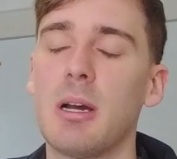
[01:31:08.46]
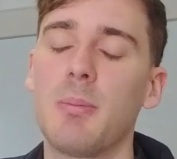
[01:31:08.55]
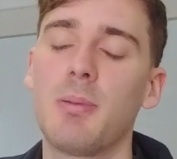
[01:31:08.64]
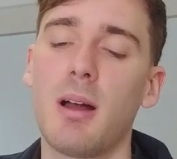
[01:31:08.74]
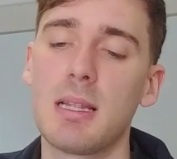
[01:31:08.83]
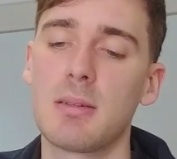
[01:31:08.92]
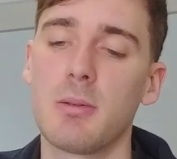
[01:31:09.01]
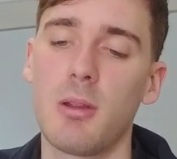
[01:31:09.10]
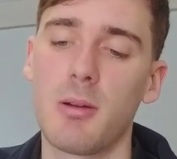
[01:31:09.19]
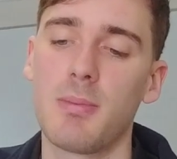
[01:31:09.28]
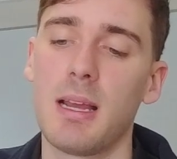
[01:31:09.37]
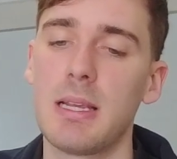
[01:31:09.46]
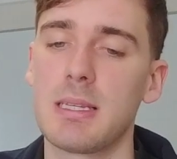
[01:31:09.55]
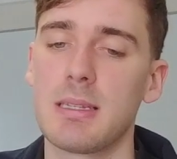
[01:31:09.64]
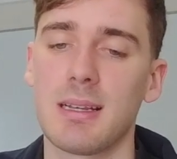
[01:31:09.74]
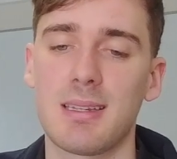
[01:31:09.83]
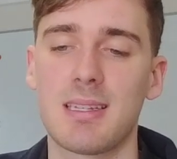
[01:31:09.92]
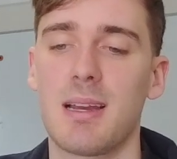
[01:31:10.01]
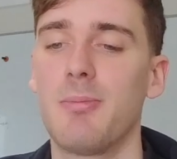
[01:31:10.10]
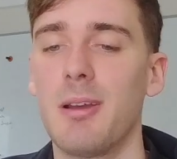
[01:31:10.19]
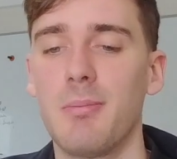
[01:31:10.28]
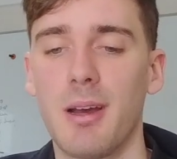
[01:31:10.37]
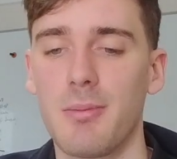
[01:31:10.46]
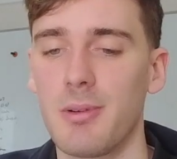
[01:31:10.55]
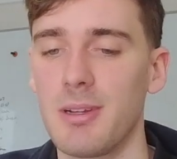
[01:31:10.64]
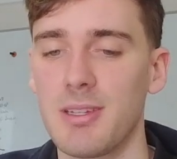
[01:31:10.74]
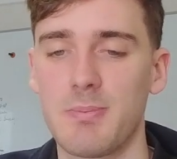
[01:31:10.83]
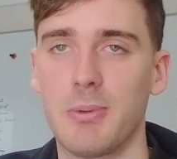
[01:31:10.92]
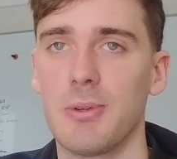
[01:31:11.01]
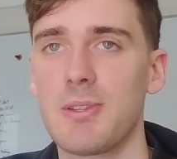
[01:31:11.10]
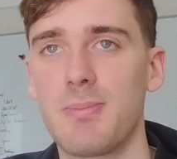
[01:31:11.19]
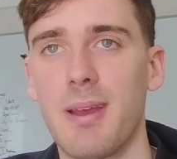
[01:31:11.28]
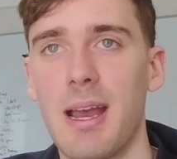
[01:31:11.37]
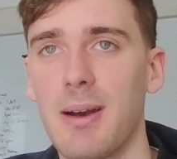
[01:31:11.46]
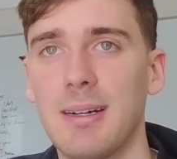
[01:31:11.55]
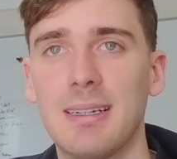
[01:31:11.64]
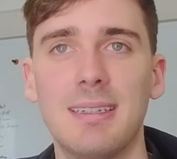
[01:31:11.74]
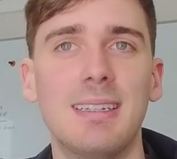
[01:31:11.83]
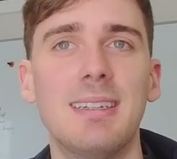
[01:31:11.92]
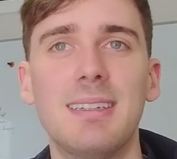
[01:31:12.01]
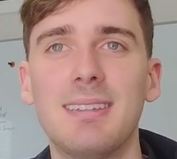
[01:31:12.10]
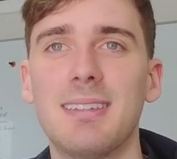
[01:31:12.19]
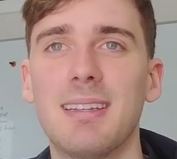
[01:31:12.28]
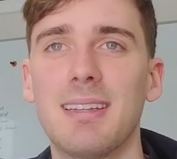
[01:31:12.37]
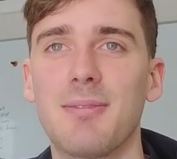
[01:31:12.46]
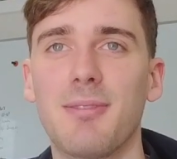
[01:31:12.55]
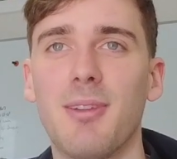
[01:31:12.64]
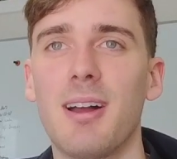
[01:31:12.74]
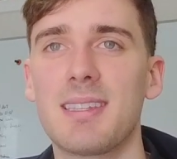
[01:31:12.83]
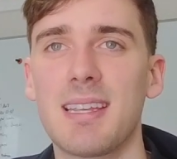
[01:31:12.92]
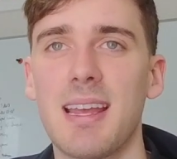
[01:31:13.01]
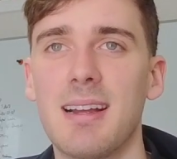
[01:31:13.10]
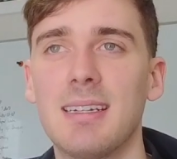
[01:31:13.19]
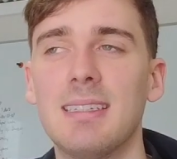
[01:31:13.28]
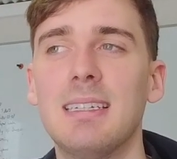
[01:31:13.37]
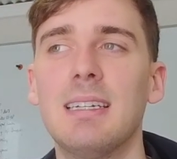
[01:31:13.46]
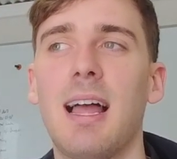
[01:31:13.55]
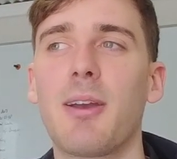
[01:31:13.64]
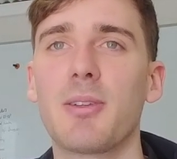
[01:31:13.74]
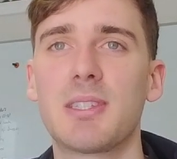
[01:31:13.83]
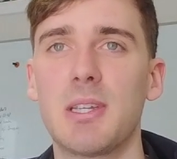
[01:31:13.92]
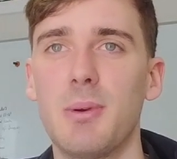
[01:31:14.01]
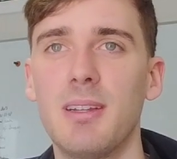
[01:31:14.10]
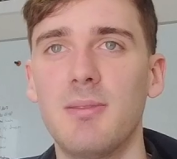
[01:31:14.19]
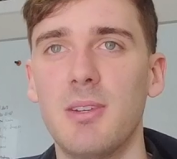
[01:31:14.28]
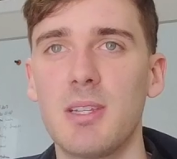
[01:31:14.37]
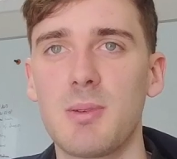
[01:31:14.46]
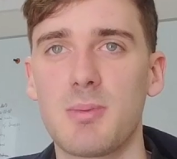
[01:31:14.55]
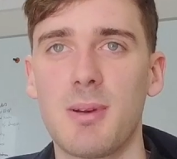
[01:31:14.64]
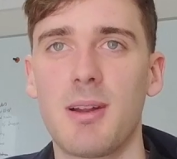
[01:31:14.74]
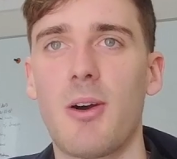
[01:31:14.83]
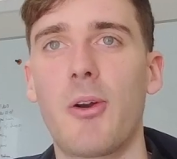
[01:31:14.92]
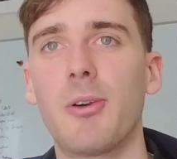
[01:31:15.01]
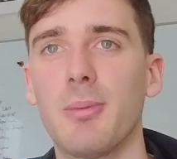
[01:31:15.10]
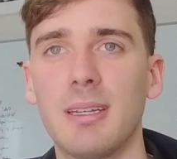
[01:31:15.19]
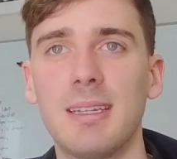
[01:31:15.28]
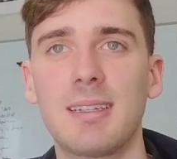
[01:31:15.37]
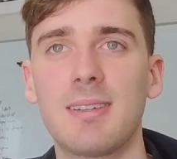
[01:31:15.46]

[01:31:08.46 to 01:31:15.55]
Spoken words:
So I applied to a lot of places like Subway, Bunbury, Sports Power, the Flight Centre. I got 2 interviews, which went horribly